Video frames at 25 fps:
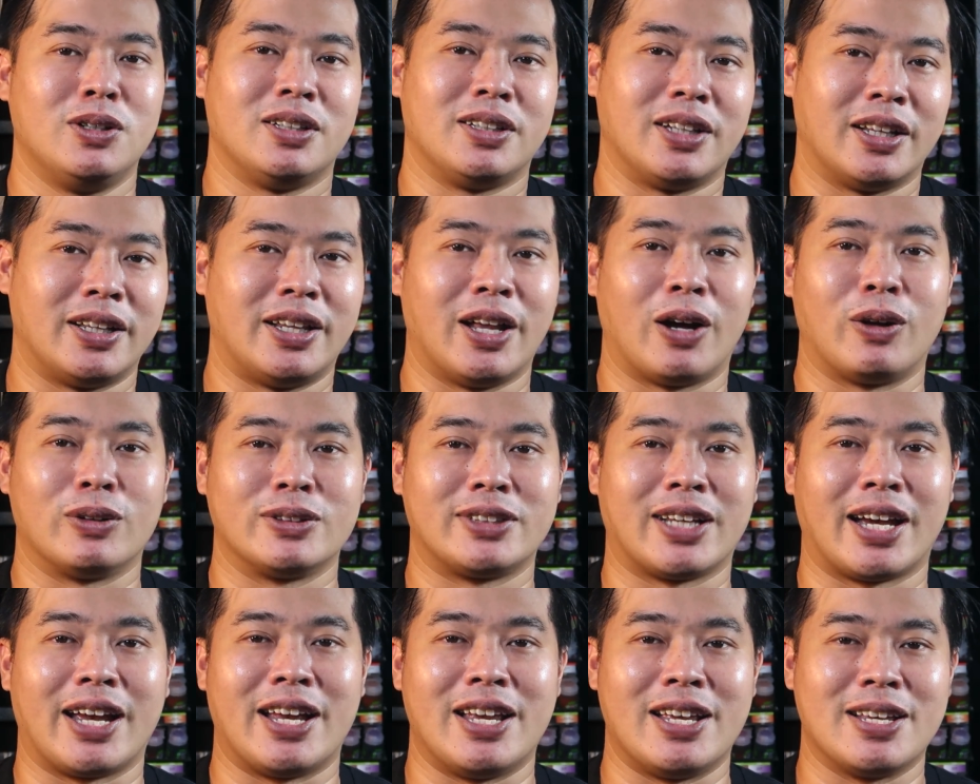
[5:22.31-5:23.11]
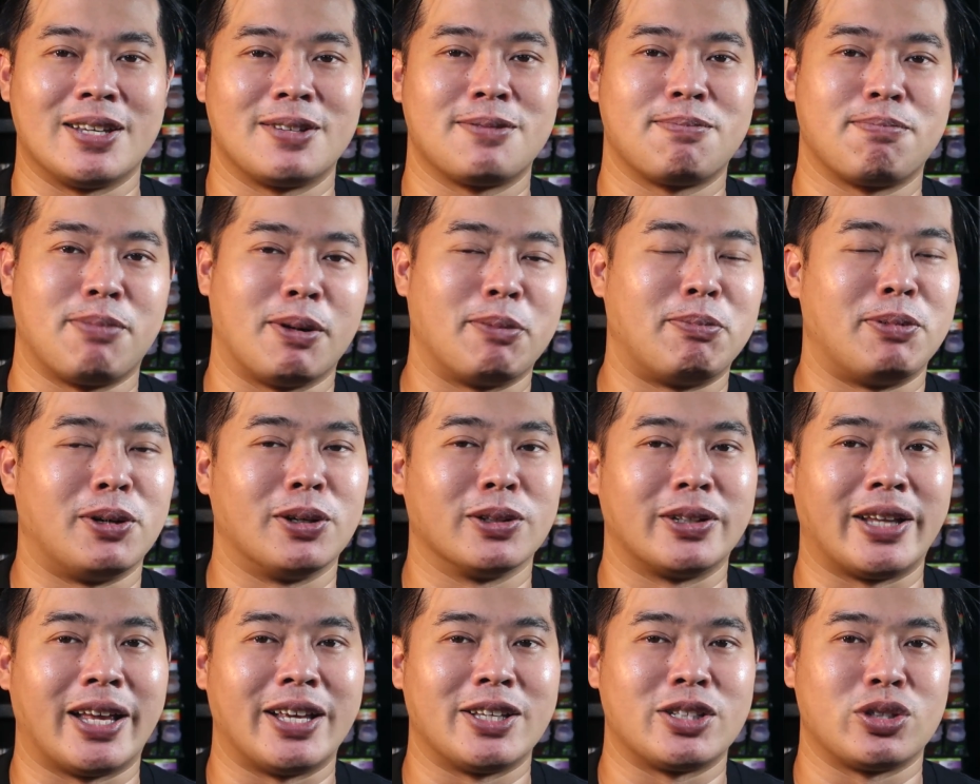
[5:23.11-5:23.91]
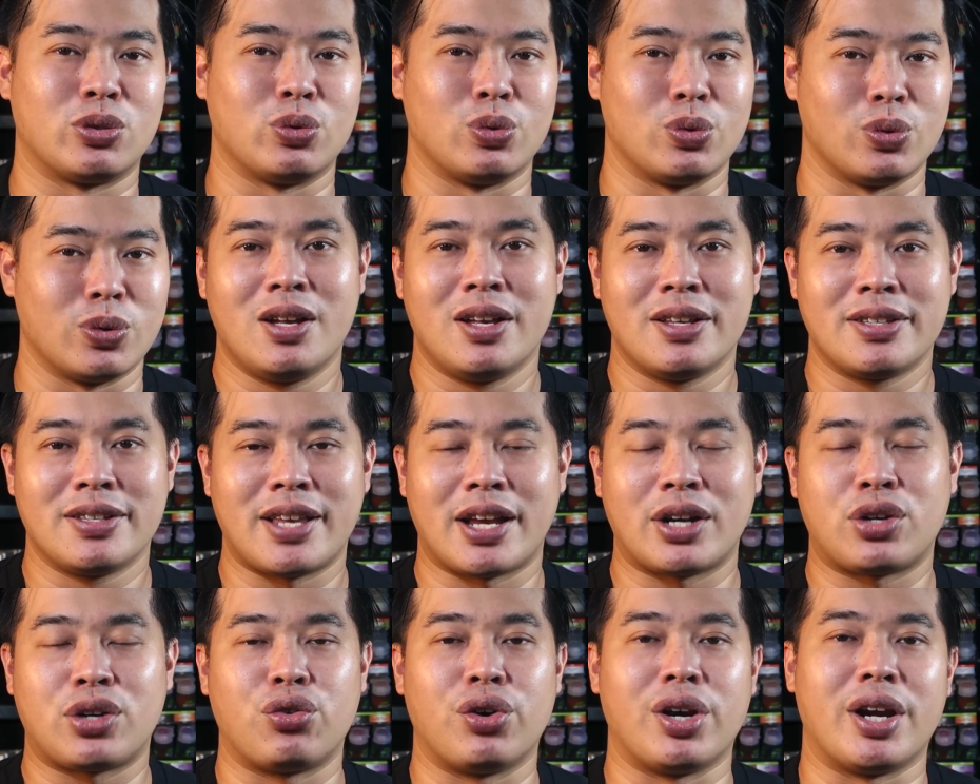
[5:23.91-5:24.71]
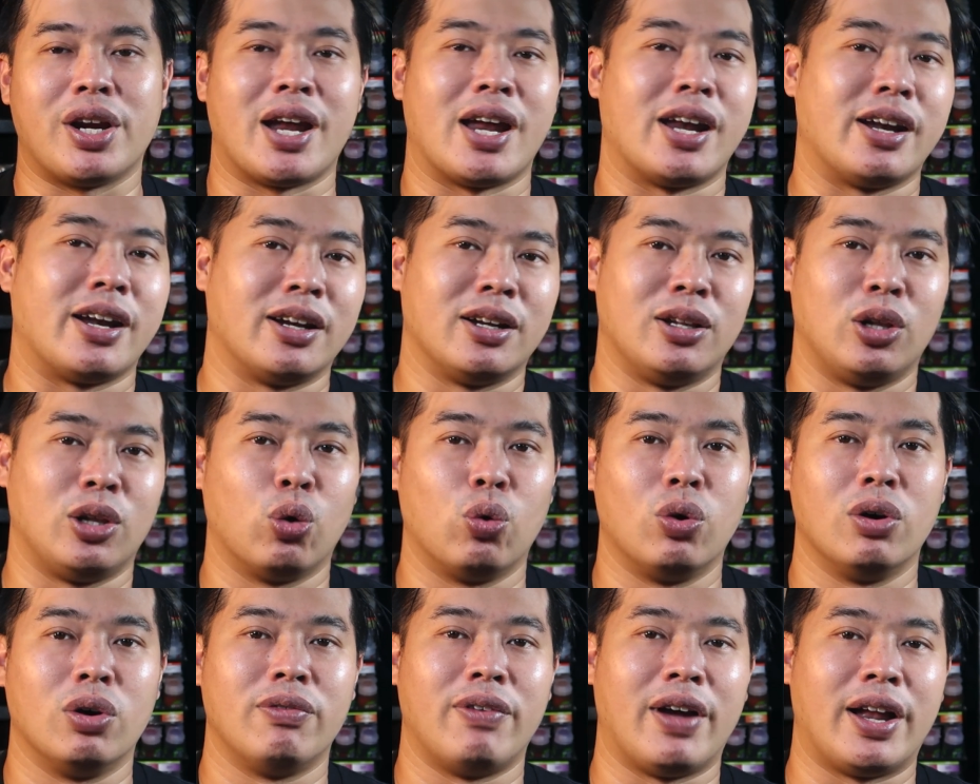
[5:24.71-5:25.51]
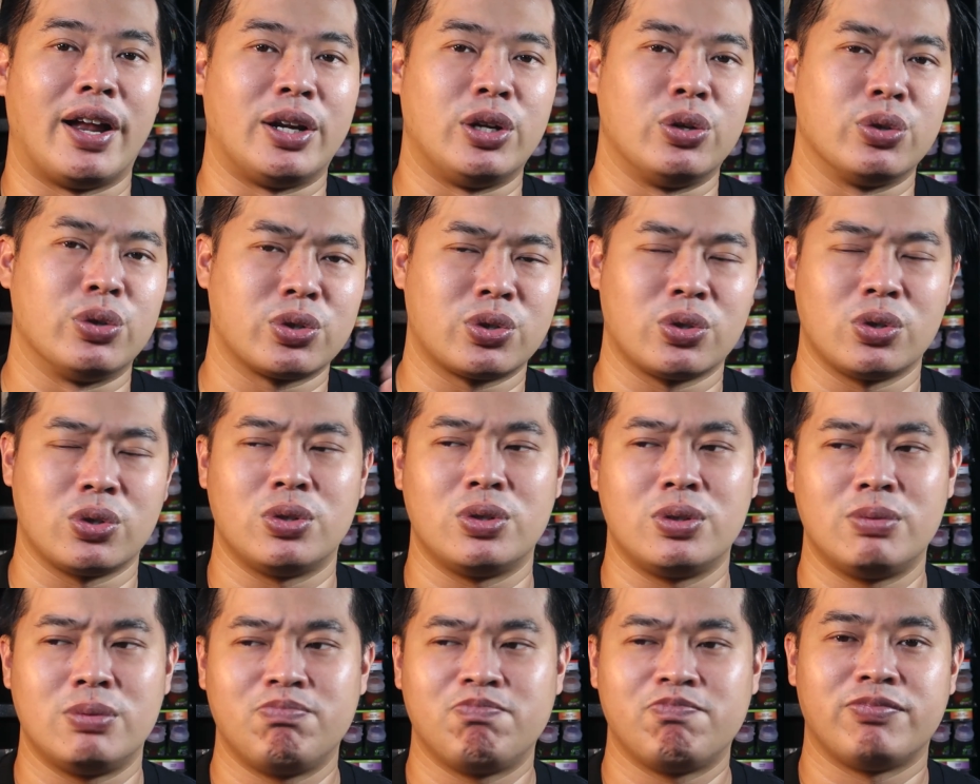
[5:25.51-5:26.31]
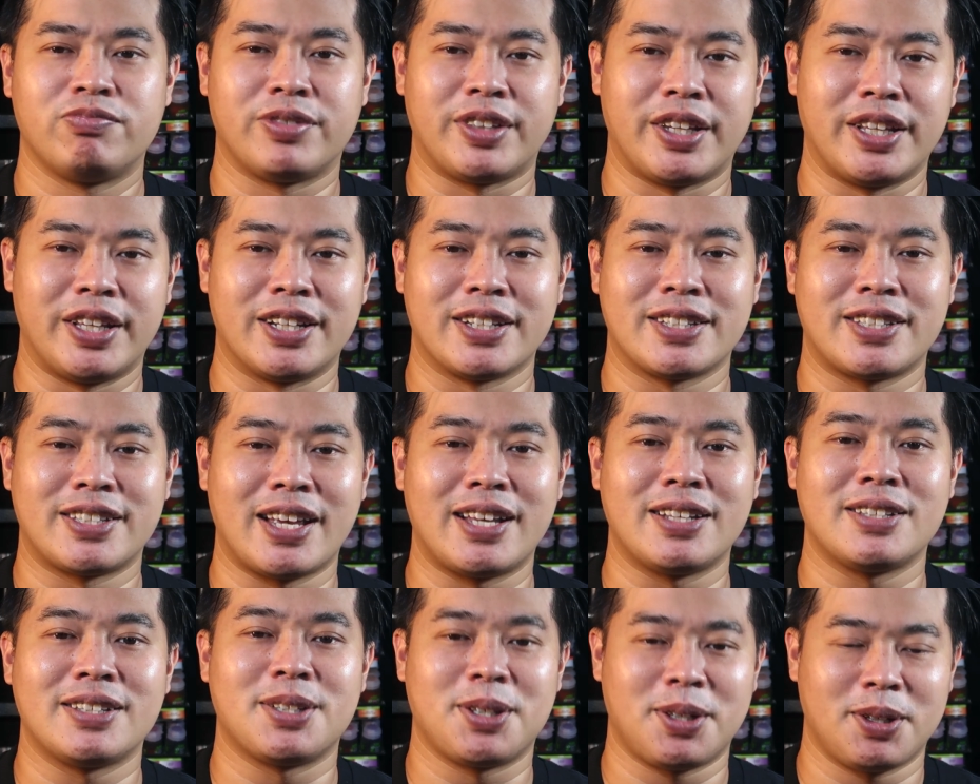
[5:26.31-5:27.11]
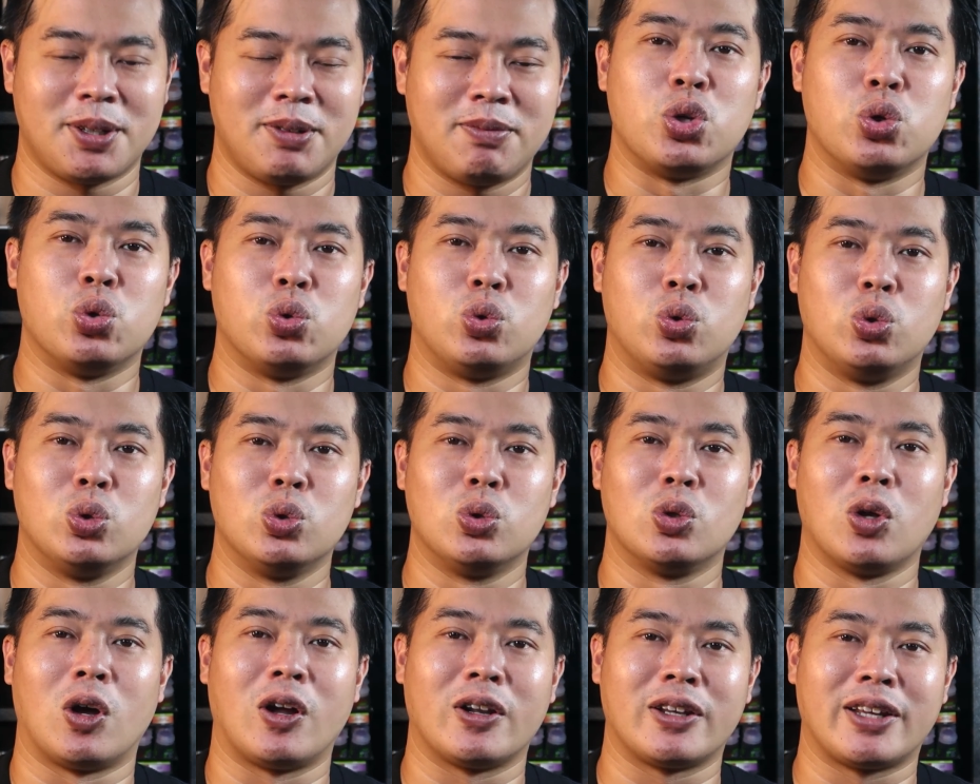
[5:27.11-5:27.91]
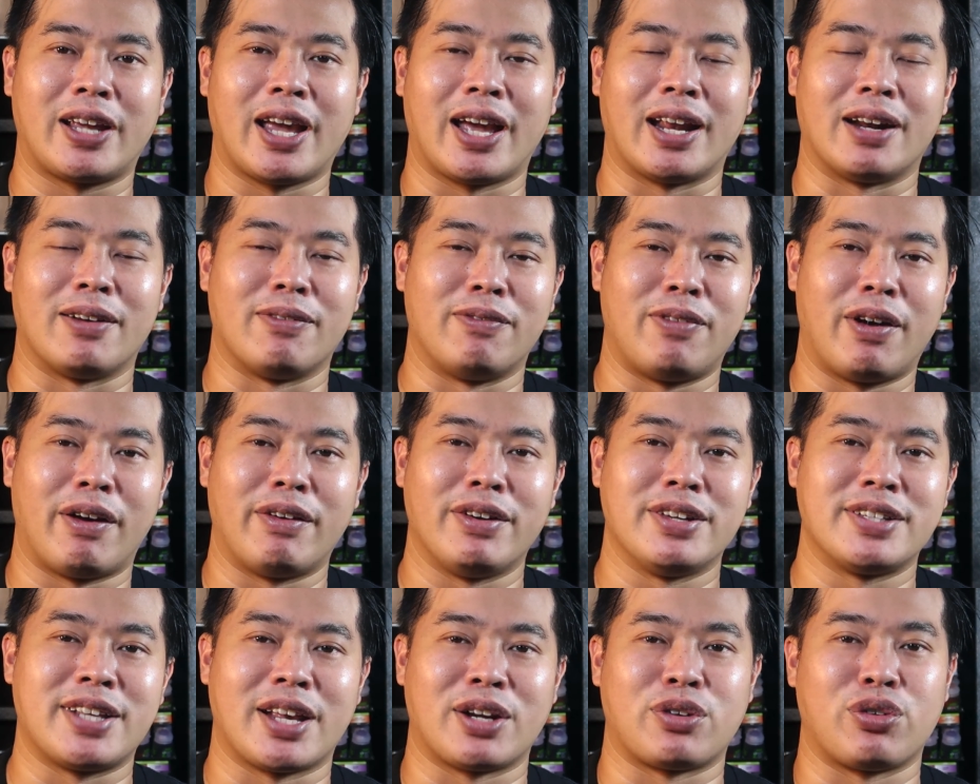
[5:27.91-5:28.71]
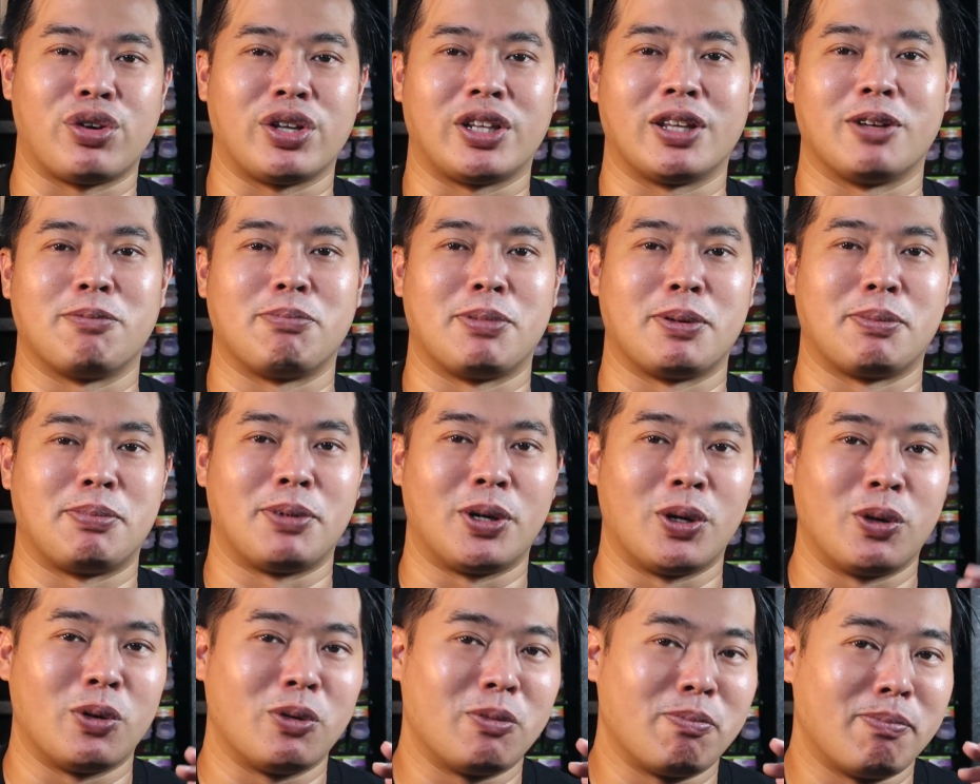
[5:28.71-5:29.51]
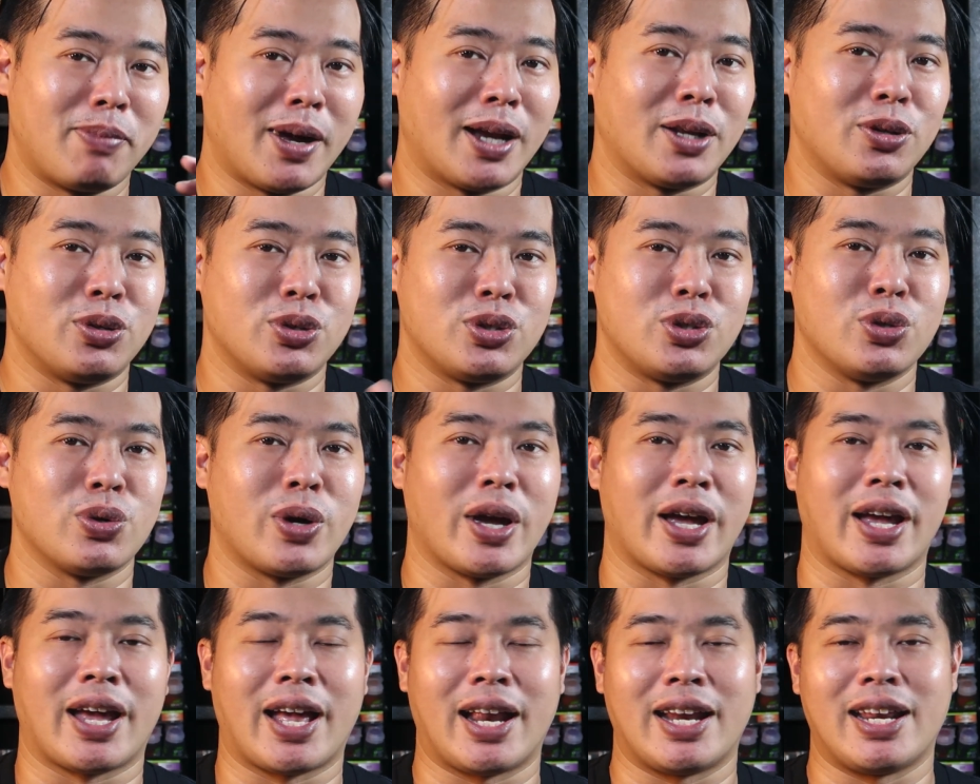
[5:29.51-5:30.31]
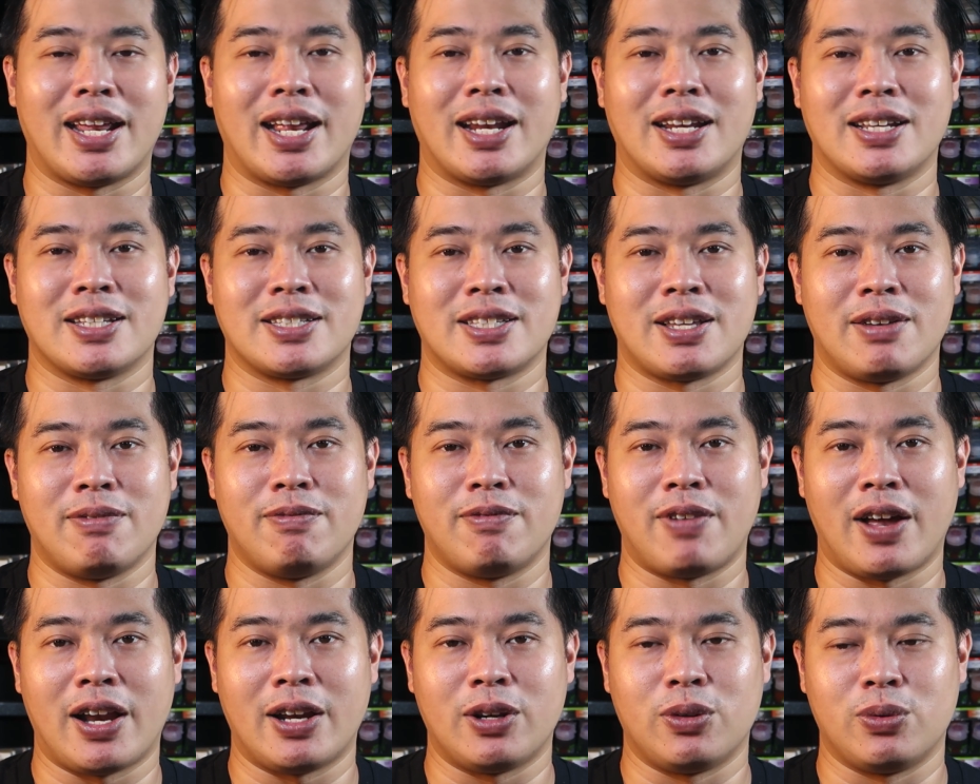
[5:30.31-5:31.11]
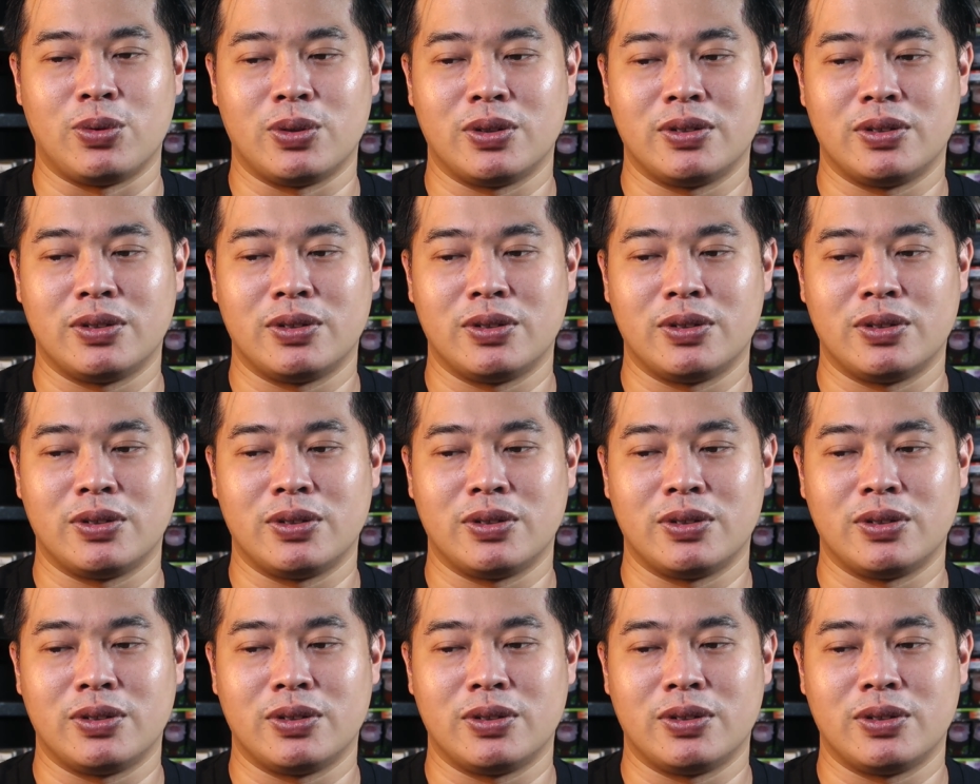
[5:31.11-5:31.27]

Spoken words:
The downside is purple tends to saturate at a lower value, so in a sense, you do not get a very saturated purple, but you still can get it at the same value.